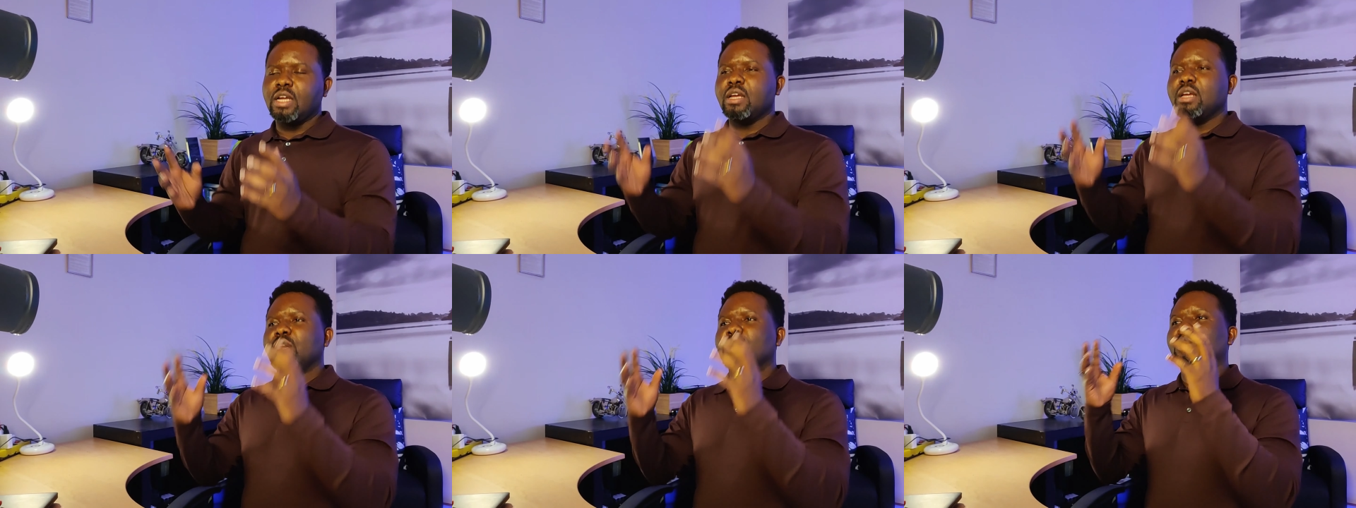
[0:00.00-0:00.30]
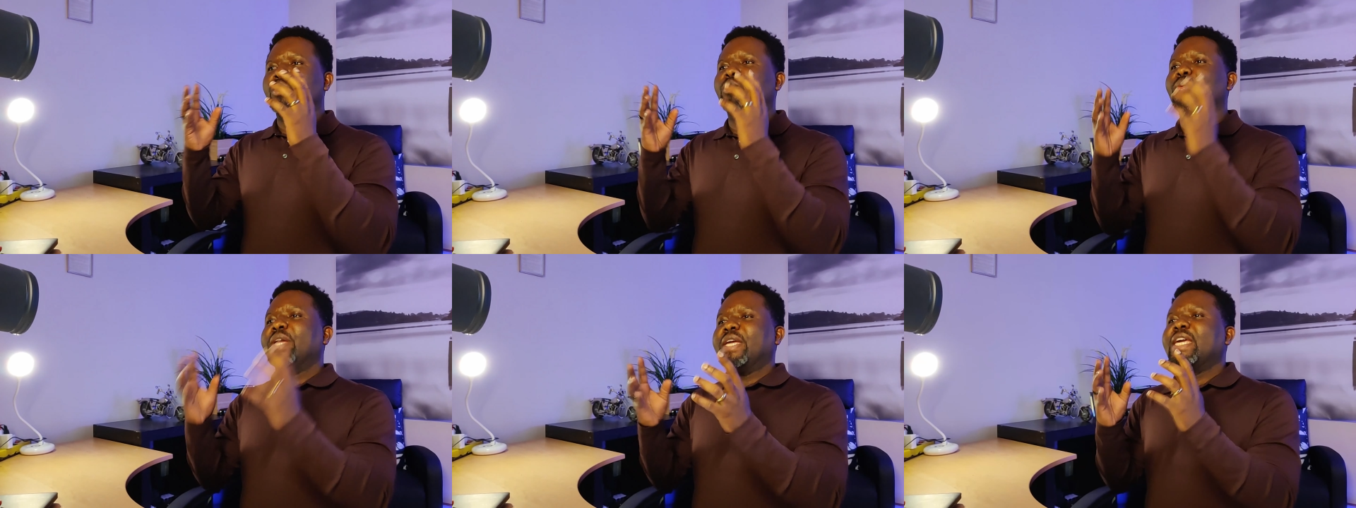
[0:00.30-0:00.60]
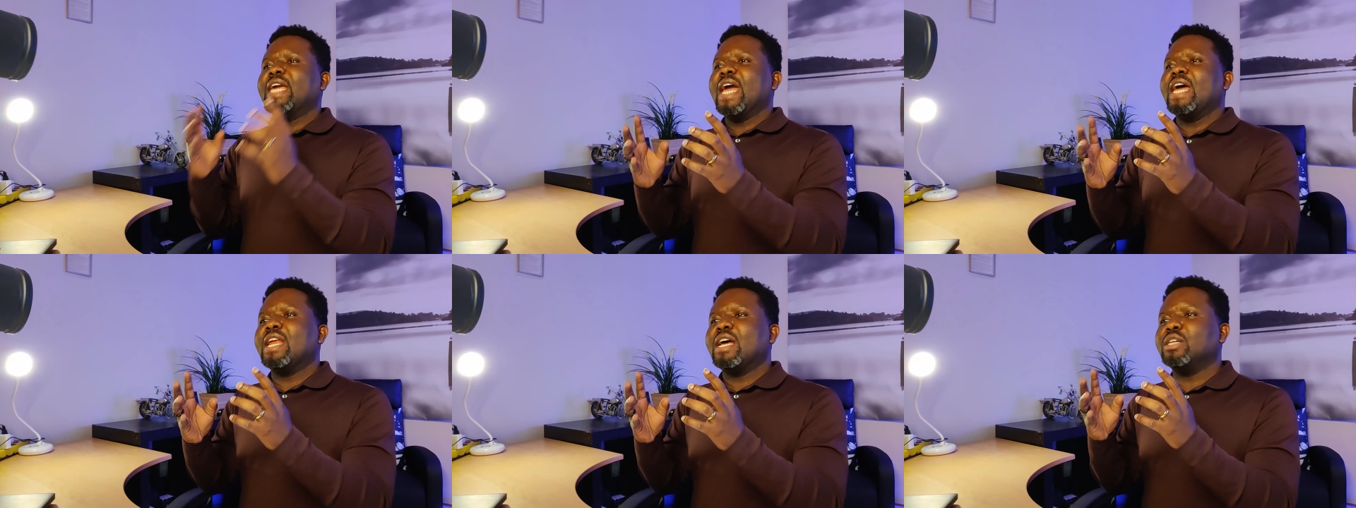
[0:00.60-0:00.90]
We
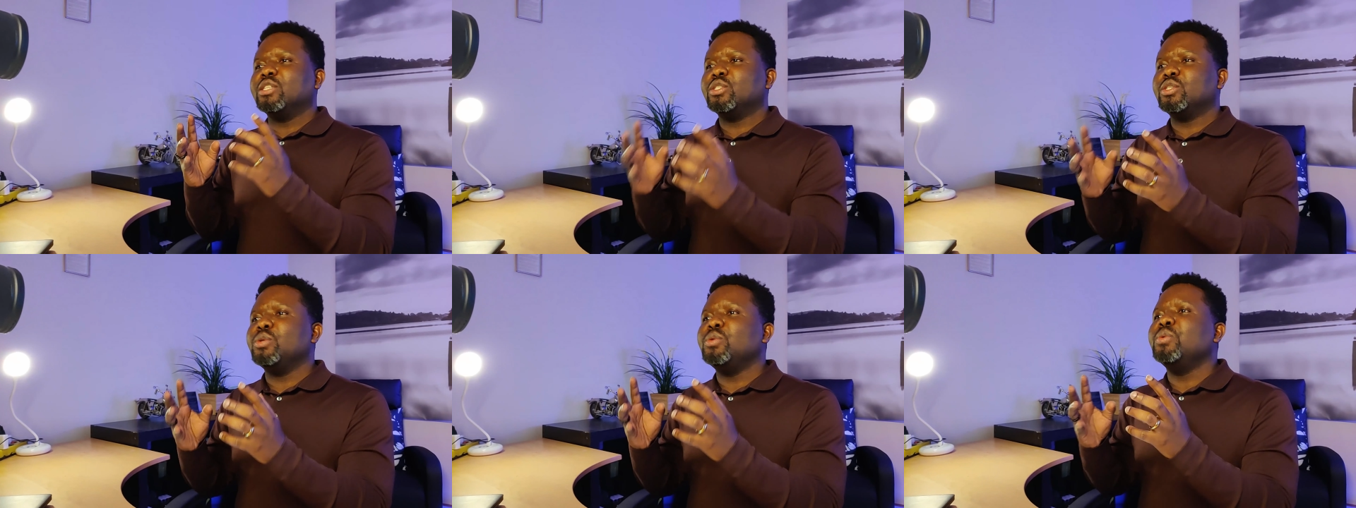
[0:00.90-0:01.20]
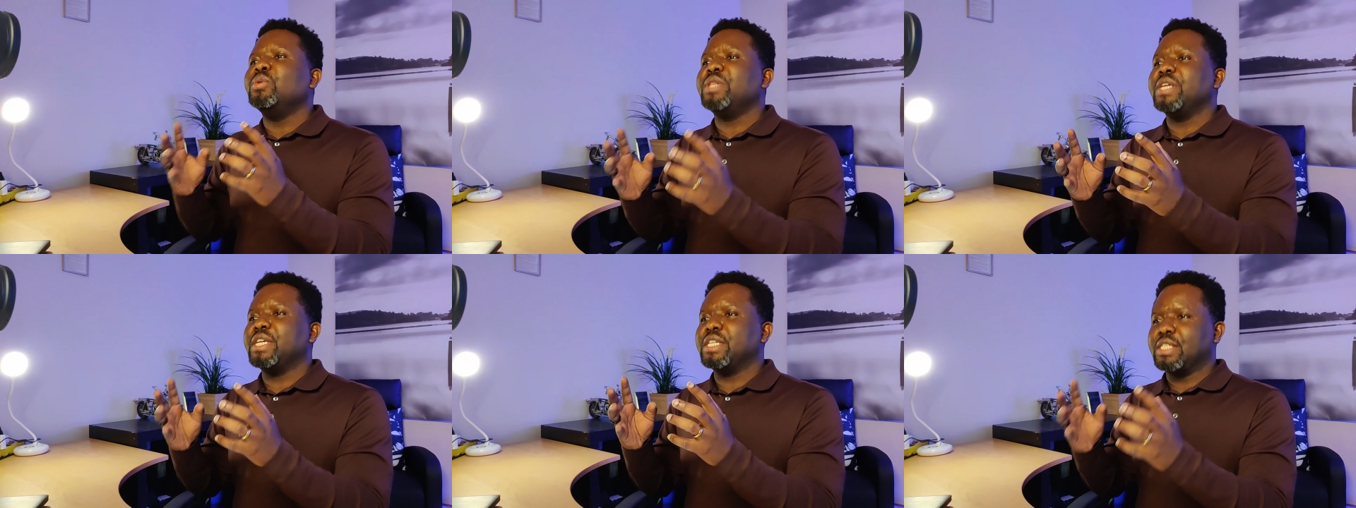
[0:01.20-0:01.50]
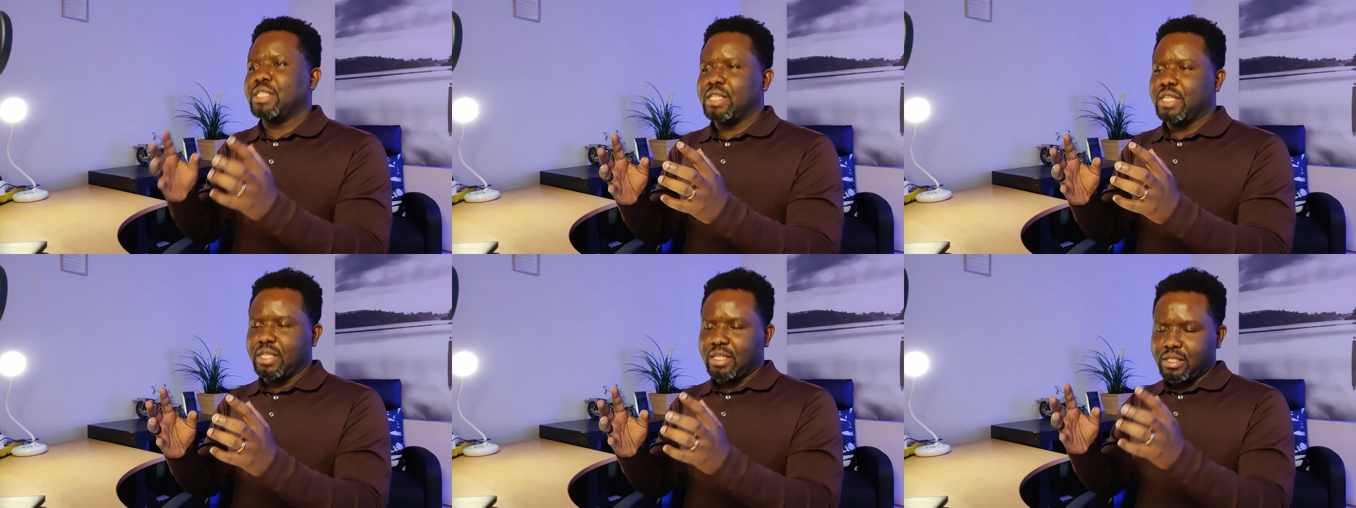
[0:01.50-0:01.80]
cannot do these
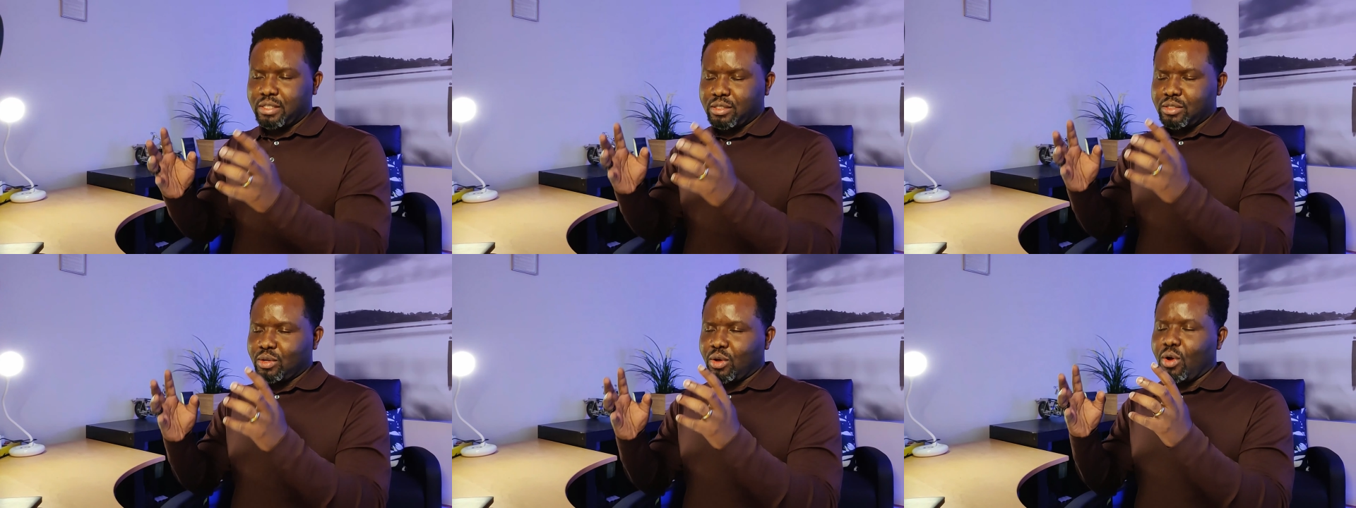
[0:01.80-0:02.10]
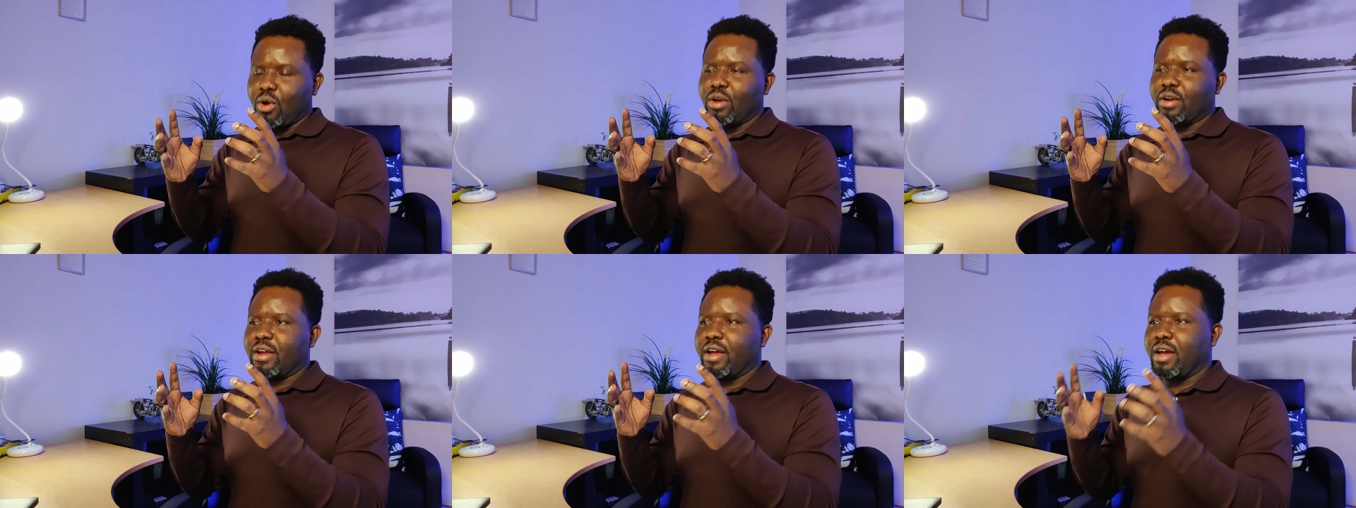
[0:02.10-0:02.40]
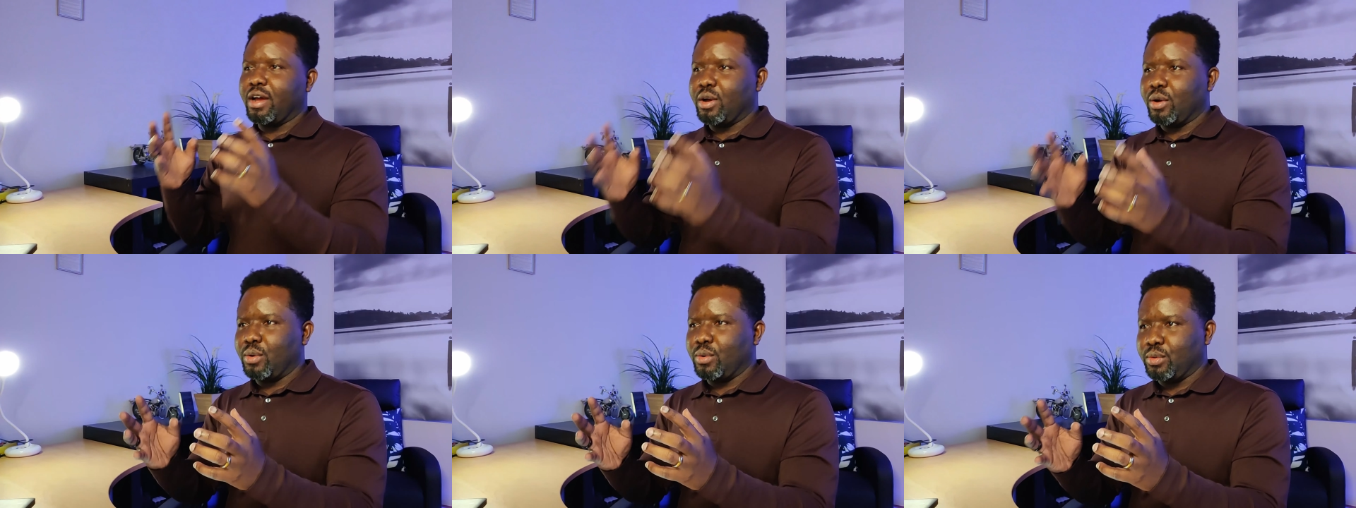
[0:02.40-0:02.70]
things on our
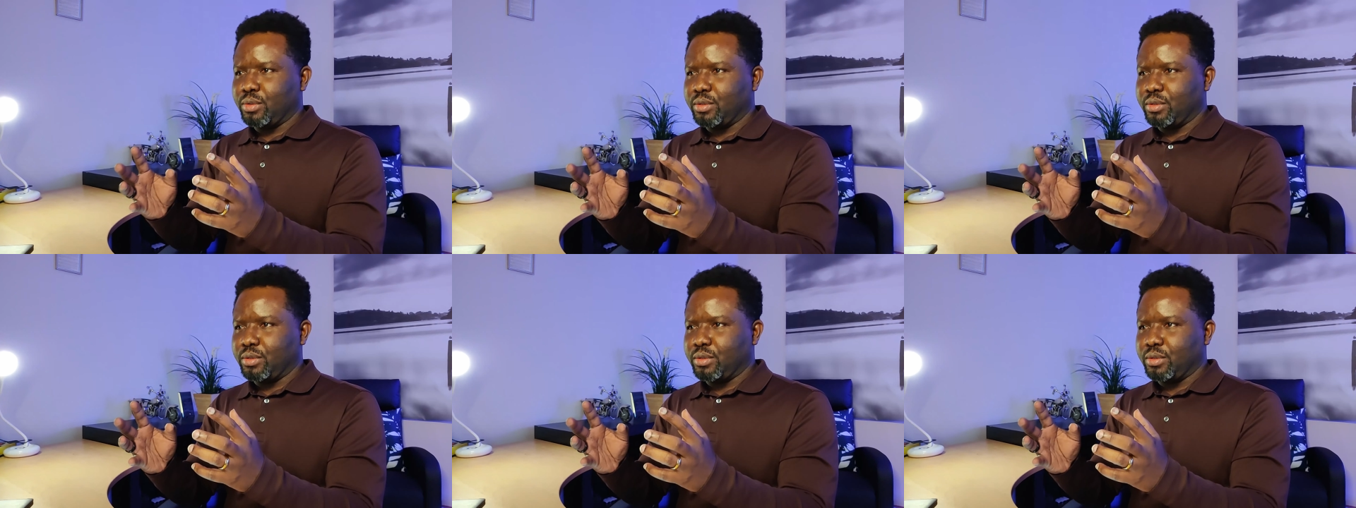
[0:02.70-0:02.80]
own.